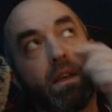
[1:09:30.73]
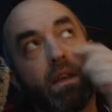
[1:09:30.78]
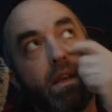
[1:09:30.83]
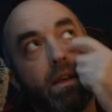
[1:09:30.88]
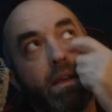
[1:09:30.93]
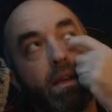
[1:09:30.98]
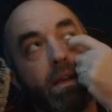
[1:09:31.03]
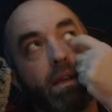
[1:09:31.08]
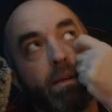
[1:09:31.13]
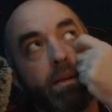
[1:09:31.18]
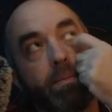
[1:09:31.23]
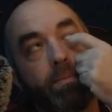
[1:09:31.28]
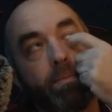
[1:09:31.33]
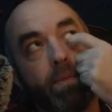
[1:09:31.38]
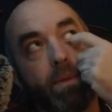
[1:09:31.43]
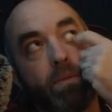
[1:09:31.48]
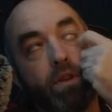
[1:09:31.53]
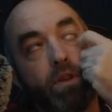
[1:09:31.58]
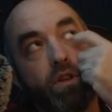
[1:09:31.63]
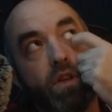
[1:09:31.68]
I'm
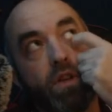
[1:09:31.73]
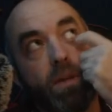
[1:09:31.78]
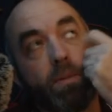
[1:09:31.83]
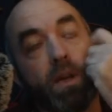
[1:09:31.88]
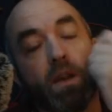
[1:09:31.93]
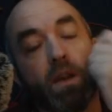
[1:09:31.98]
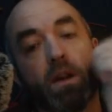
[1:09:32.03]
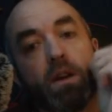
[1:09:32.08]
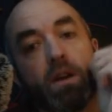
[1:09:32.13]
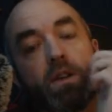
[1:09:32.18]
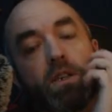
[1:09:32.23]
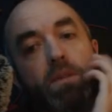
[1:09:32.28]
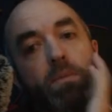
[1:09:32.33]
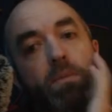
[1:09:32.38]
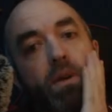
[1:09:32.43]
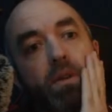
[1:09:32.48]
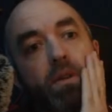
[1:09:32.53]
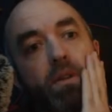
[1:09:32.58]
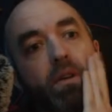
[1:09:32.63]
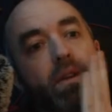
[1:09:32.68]
not trying to be an arse about
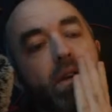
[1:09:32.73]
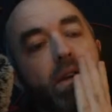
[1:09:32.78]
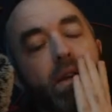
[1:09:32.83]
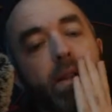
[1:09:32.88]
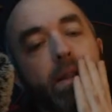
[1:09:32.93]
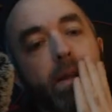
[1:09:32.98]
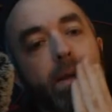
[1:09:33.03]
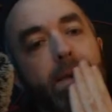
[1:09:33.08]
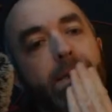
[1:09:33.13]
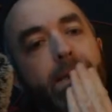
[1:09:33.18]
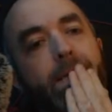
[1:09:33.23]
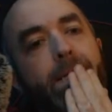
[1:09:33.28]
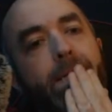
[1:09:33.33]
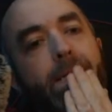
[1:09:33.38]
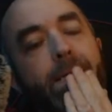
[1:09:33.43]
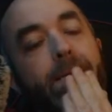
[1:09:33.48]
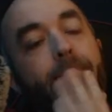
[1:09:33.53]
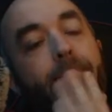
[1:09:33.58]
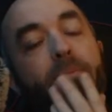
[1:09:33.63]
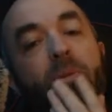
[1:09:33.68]
it or anything. It's
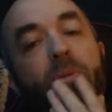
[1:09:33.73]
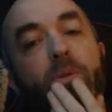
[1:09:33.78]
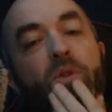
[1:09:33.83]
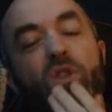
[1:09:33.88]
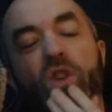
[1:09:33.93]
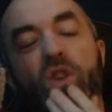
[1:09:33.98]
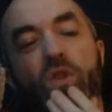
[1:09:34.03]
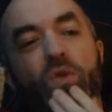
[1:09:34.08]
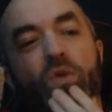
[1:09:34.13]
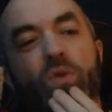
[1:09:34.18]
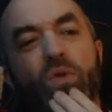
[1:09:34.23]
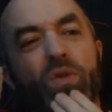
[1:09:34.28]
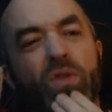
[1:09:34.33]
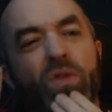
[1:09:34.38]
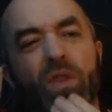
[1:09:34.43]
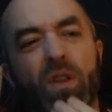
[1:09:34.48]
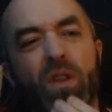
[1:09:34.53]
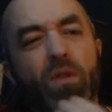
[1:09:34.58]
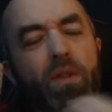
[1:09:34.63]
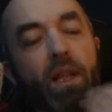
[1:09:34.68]
just people just don't.
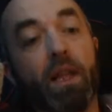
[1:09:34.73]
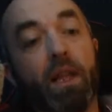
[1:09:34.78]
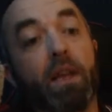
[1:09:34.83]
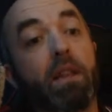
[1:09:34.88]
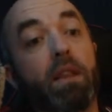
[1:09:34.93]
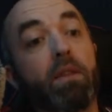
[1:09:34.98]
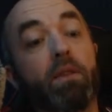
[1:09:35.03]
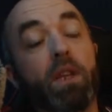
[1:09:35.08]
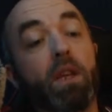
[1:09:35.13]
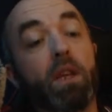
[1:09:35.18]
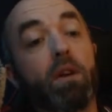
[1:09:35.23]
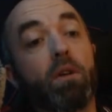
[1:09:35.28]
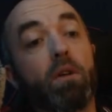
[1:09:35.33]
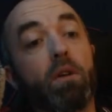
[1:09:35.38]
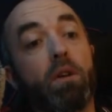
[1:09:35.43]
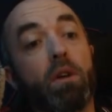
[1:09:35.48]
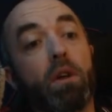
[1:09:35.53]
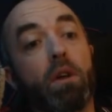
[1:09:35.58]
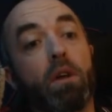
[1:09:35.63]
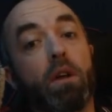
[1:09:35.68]
You know, they like the video,
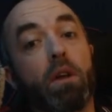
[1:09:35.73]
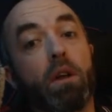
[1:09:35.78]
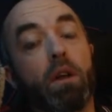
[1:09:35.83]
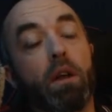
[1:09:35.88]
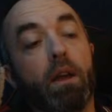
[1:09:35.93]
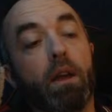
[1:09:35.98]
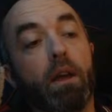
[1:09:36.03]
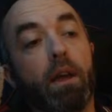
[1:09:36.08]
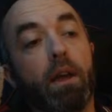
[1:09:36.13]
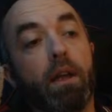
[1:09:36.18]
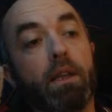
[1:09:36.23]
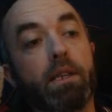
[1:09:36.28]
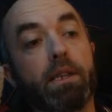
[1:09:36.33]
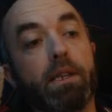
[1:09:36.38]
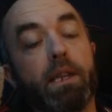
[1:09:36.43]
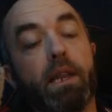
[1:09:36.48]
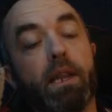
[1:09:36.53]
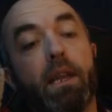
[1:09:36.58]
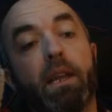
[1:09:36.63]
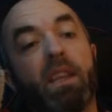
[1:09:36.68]
and it's
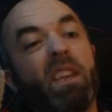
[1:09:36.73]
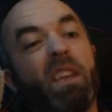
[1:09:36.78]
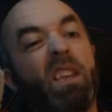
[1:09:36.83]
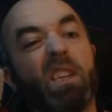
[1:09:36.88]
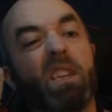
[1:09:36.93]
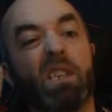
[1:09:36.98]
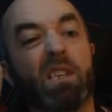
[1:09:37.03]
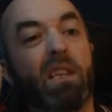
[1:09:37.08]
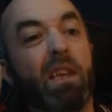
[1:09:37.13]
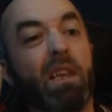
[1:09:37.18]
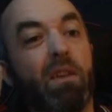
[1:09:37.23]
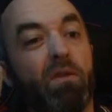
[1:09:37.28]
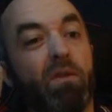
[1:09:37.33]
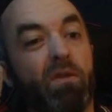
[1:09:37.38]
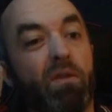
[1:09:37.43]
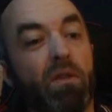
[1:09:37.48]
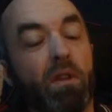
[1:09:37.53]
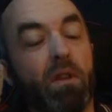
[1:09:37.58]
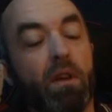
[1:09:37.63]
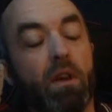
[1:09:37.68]
great, and then they just leave,
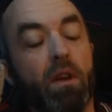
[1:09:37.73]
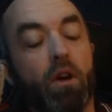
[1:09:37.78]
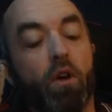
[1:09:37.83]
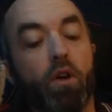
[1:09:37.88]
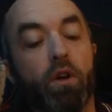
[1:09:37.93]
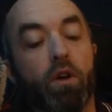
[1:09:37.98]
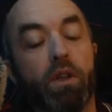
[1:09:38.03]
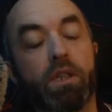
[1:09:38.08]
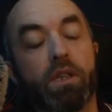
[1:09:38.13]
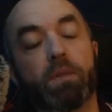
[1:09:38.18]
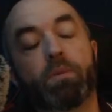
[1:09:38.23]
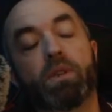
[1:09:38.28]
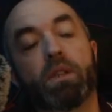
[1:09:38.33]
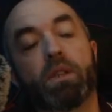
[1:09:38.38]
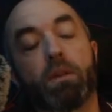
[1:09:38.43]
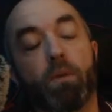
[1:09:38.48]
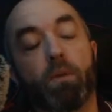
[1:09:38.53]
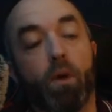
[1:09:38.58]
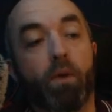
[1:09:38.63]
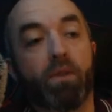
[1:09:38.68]
or they
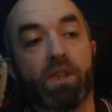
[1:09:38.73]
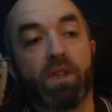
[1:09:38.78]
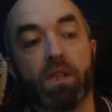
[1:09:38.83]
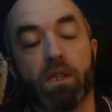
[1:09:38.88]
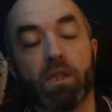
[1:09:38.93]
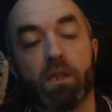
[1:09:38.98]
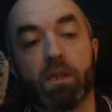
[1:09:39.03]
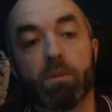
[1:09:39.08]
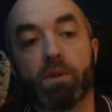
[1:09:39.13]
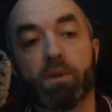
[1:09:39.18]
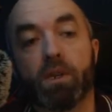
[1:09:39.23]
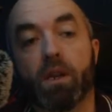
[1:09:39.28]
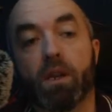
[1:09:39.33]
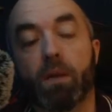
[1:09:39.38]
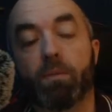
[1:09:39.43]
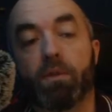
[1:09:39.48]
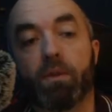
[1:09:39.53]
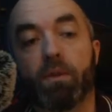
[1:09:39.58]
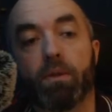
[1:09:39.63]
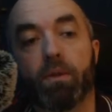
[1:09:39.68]
obviously they subscribe
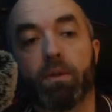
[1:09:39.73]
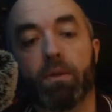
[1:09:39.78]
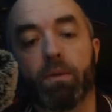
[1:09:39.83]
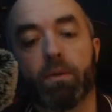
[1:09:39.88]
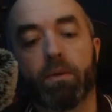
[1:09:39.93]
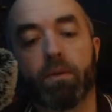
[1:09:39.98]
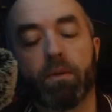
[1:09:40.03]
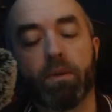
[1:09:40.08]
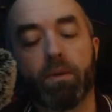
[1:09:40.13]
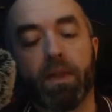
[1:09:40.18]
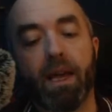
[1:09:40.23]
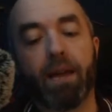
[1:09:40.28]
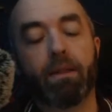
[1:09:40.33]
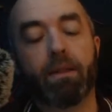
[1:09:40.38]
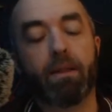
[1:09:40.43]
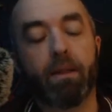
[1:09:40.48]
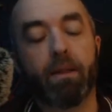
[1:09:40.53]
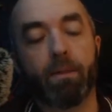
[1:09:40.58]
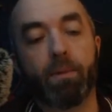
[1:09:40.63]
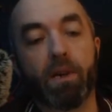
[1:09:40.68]

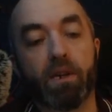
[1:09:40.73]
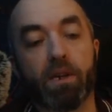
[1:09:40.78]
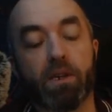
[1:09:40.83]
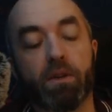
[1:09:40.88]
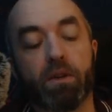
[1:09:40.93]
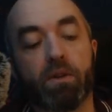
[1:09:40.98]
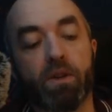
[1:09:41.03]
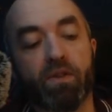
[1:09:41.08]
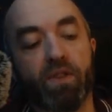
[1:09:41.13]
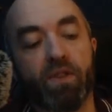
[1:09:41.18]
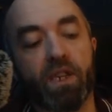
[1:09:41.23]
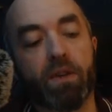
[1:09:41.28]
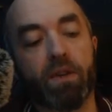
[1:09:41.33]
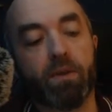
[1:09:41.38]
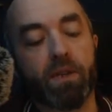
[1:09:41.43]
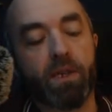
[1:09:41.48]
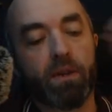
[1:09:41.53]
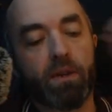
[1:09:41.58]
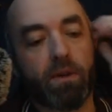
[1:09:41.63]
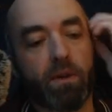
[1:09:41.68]
to the person whose video
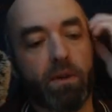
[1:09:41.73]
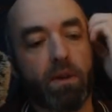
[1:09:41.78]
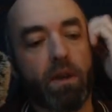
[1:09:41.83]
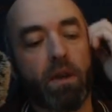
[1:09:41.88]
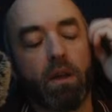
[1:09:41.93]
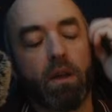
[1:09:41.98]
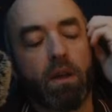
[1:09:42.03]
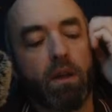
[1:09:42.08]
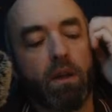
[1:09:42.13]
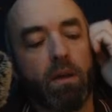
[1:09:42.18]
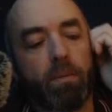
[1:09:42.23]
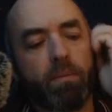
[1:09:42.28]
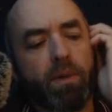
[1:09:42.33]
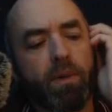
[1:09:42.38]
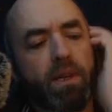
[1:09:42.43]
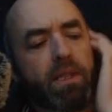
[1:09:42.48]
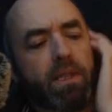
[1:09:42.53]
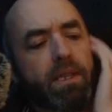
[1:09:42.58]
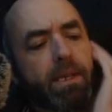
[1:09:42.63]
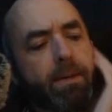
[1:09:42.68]
it's on,
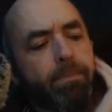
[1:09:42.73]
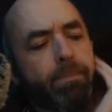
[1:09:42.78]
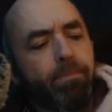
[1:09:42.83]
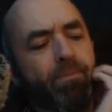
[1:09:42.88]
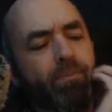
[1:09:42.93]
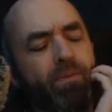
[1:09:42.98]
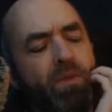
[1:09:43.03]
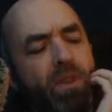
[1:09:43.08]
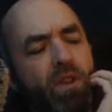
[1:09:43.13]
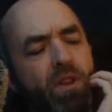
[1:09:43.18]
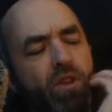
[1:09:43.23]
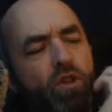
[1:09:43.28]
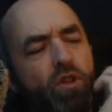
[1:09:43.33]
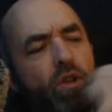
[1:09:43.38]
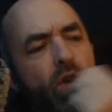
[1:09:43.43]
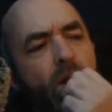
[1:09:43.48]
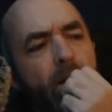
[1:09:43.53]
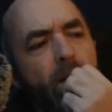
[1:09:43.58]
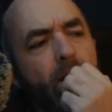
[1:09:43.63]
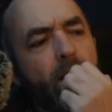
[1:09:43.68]
but there's not
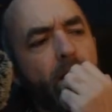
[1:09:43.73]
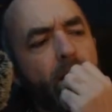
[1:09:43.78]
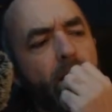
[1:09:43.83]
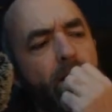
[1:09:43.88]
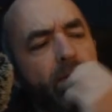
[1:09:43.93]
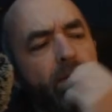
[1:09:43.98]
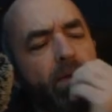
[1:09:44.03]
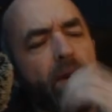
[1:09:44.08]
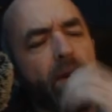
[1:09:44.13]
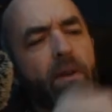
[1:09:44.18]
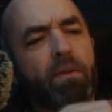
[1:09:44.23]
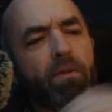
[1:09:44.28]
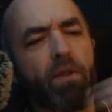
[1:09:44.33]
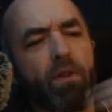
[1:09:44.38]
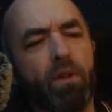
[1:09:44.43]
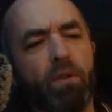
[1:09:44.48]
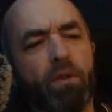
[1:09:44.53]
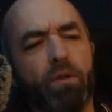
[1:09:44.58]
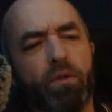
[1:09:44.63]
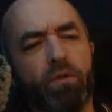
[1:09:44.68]
a lot of
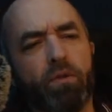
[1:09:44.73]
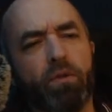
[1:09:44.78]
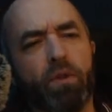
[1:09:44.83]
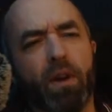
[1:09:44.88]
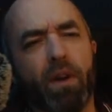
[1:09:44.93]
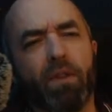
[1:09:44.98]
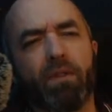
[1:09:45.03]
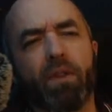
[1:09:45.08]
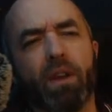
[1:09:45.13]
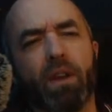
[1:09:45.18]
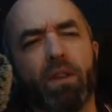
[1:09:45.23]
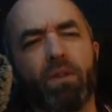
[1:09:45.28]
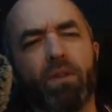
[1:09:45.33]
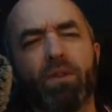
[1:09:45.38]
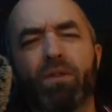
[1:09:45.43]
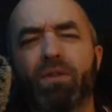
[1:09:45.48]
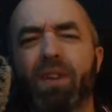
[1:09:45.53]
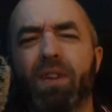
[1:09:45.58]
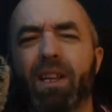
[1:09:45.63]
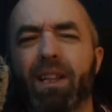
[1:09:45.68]
follow through. I find not
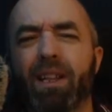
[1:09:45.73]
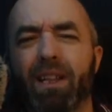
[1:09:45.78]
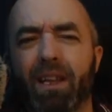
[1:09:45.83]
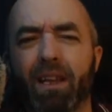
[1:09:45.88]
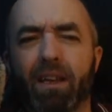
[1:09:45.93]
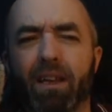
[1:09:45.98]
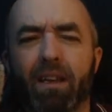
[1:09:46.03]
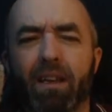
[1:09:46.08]
really.